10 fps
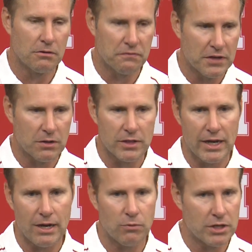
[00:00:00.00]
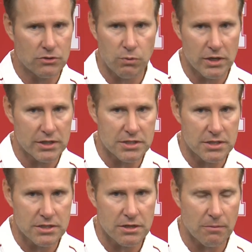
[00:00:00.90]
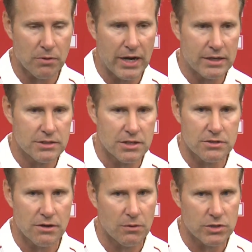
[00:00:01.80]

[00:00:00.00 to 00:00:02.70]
figuring that out. We had 20 assists in our practice yesterday,